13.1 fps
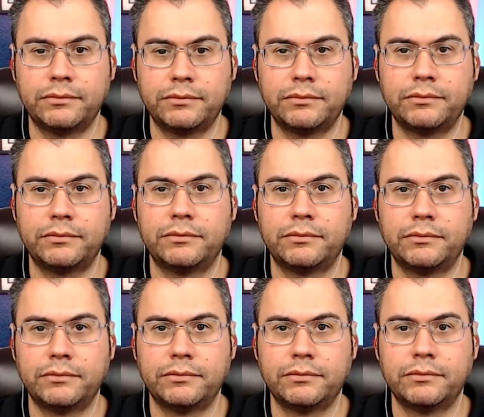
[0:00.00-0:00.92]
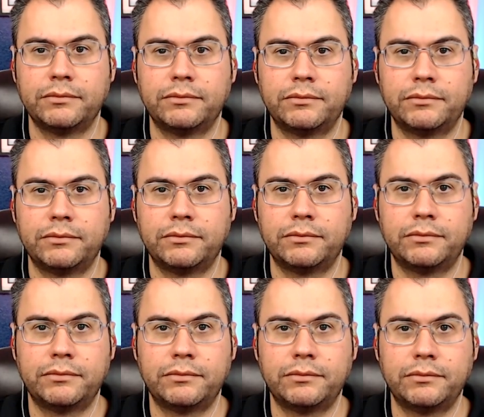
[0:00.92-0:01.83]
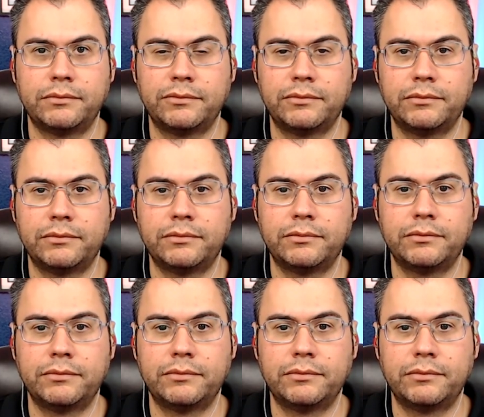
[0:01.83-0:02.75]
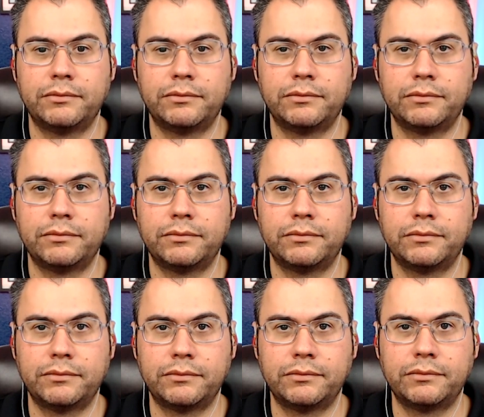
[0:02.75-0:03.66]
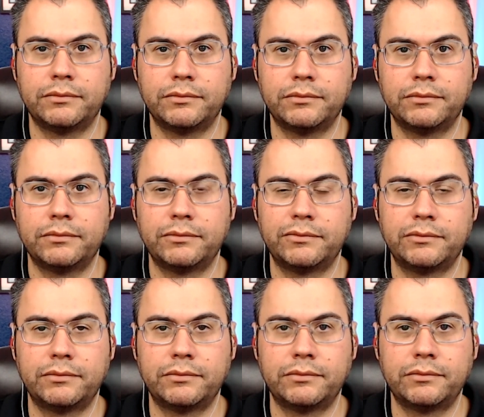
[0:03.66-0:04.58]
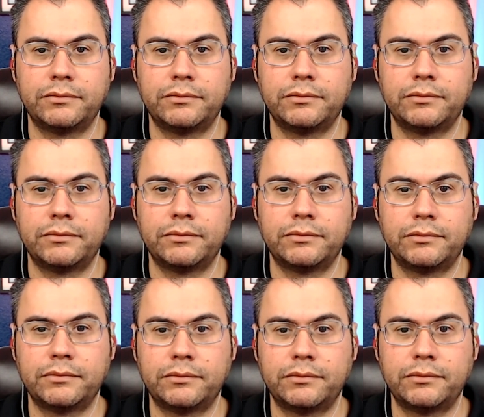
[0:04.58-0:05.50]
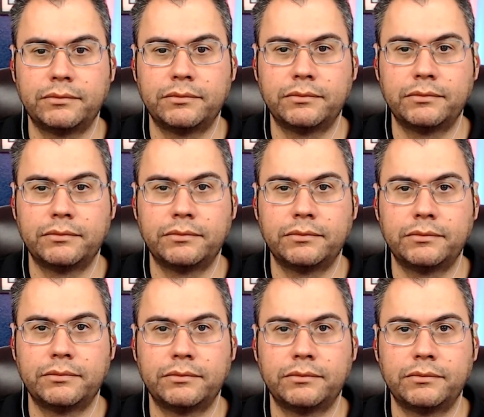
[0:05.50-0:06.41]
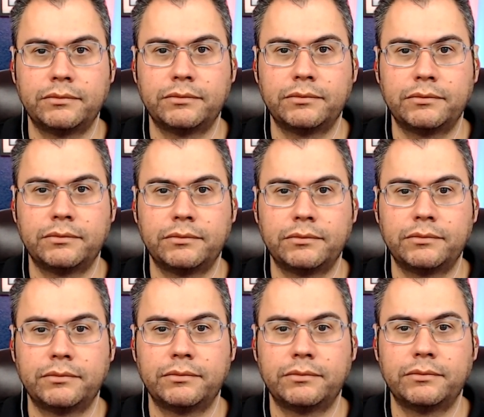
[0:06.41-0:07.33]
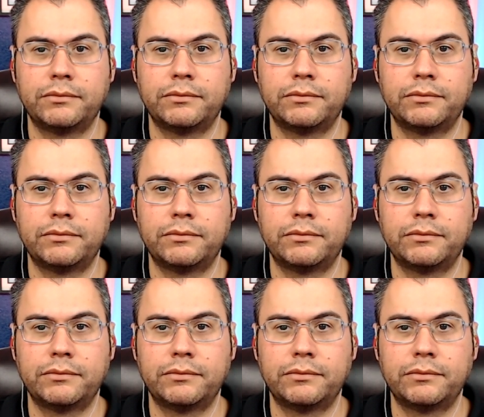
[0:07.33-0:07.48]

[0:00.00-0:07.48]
[no speech]